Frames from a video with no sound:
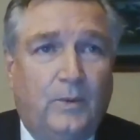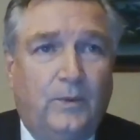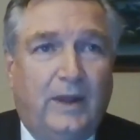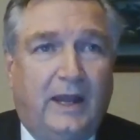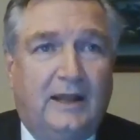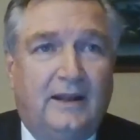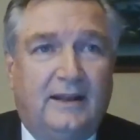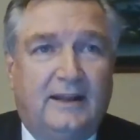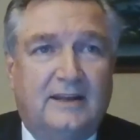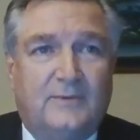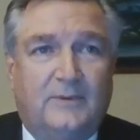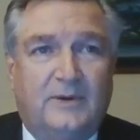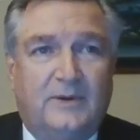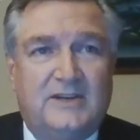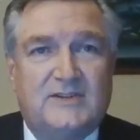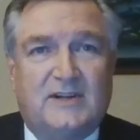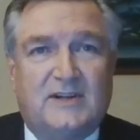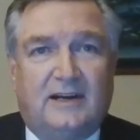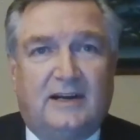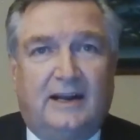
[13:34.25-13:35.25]
And the
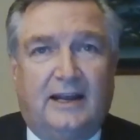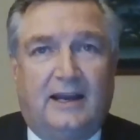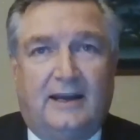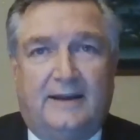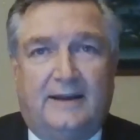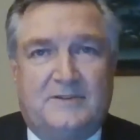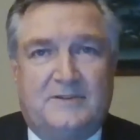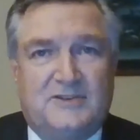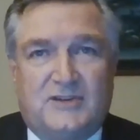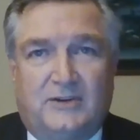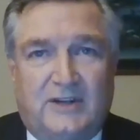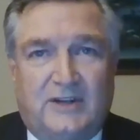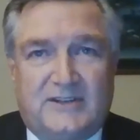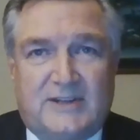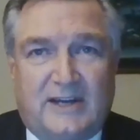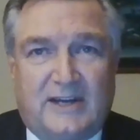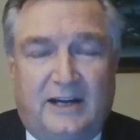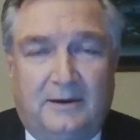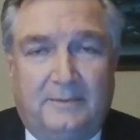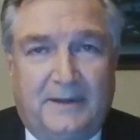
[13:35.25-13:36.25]
reason I got so
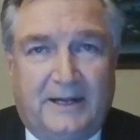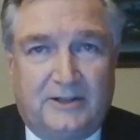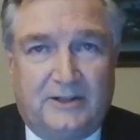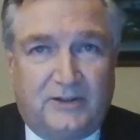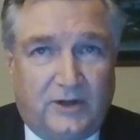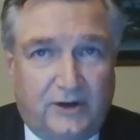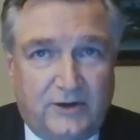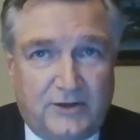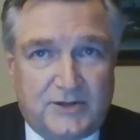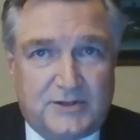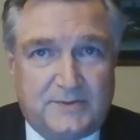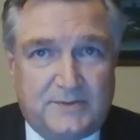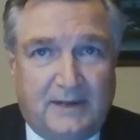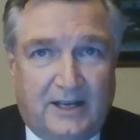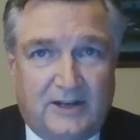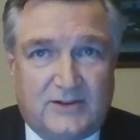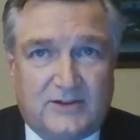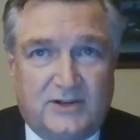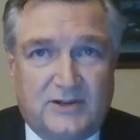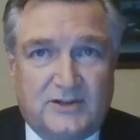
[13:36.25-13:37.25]
excited about
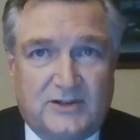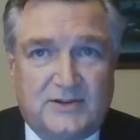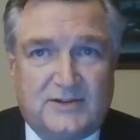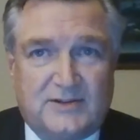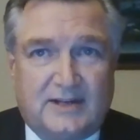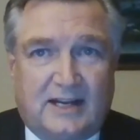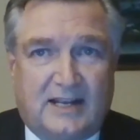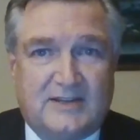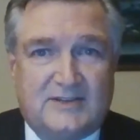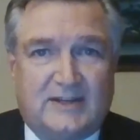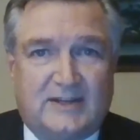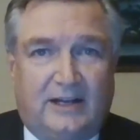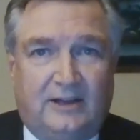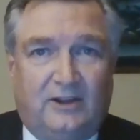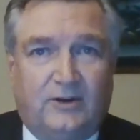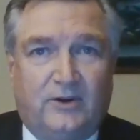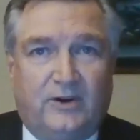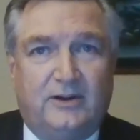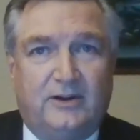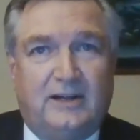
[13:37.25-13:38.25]
Toastmasters is because I
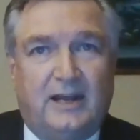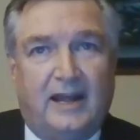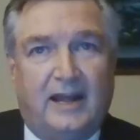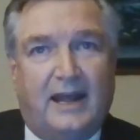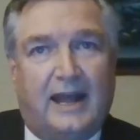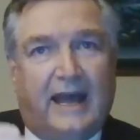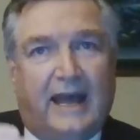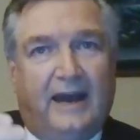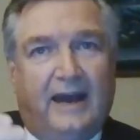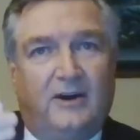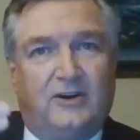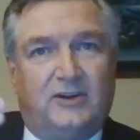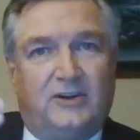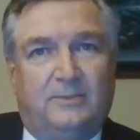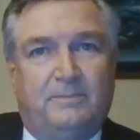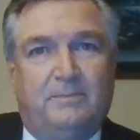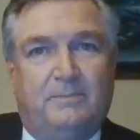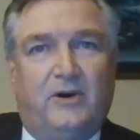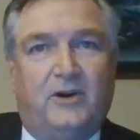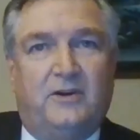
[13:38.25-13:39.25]
learned how
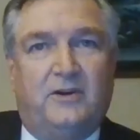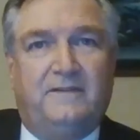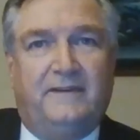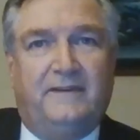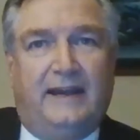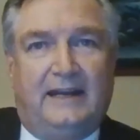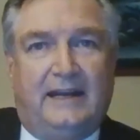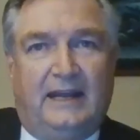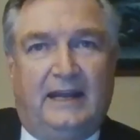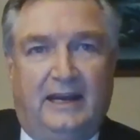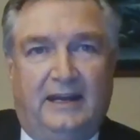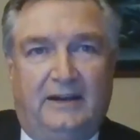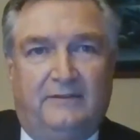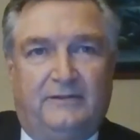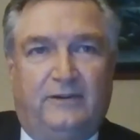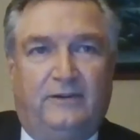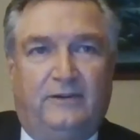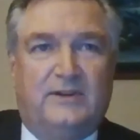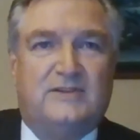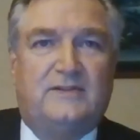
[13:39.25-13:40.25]
to motivate and
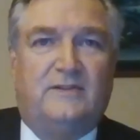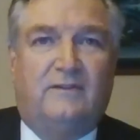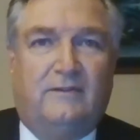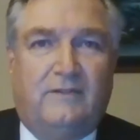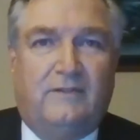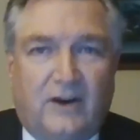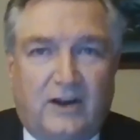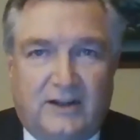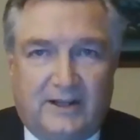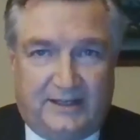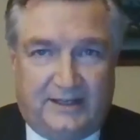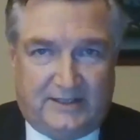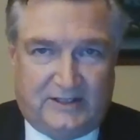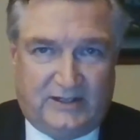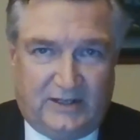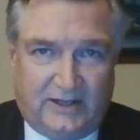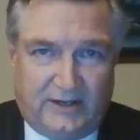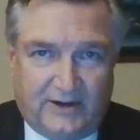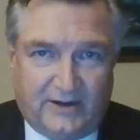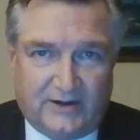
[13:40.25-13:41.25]
influence
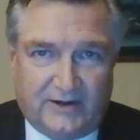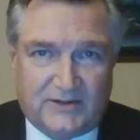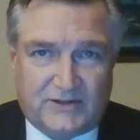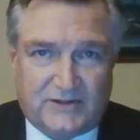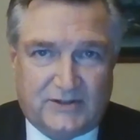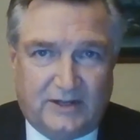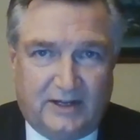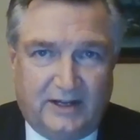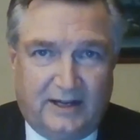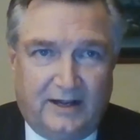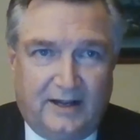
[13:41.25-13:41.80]
volunteers.